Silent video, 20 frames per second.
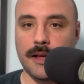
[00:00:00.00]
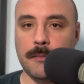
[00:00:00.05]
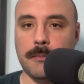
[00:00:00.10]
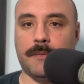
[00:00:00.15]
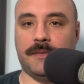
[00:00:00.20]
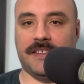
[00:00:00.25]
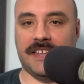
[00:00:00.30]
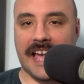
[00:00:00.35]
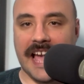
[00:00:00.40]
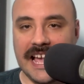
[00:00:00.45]

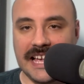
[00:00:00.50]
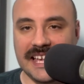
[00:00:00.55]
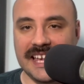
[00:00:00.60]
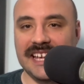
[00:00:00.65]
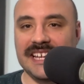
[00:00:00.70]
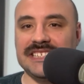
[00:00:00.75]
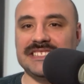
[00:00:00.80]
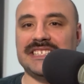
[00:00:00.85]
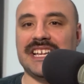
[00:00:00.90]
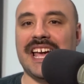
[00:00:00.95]
But the
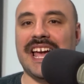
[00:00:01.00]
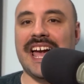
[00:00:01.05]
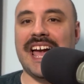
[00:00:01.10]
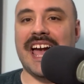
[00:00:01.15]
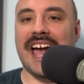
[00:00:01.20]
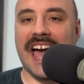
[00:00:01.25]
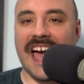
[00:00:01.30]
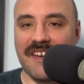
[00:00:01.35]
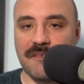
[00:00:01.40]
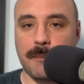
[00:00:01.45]
Yankees
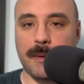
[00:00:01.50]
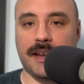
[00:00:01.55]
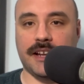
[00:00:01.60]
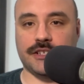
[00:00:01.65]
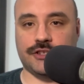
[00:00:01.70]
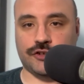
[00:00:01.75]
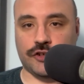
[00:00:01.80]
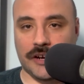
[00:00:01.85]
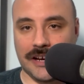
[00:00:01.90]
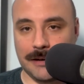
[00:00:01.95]
have made
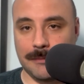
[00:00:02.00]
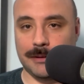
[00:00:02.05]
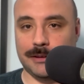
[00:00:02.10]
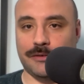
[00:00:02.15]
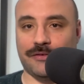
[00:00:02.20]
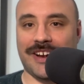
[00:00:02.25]
a trade with